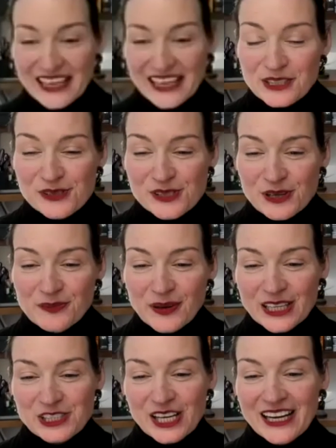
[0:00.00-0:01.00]
you so
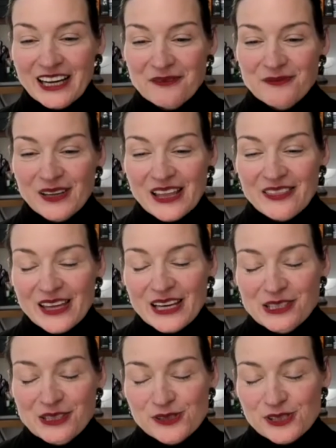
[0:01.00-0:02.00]
much, and thank
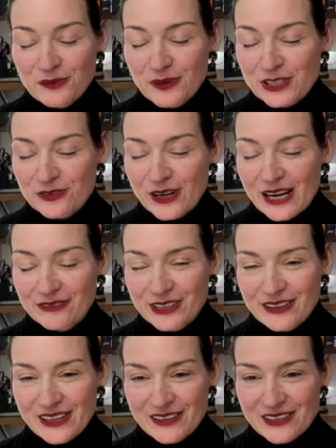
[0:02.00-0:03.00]
you so much for
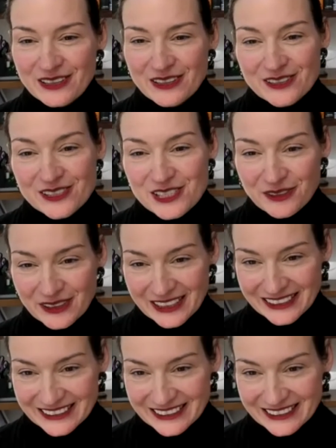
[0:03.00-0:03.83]
everything that you're doing.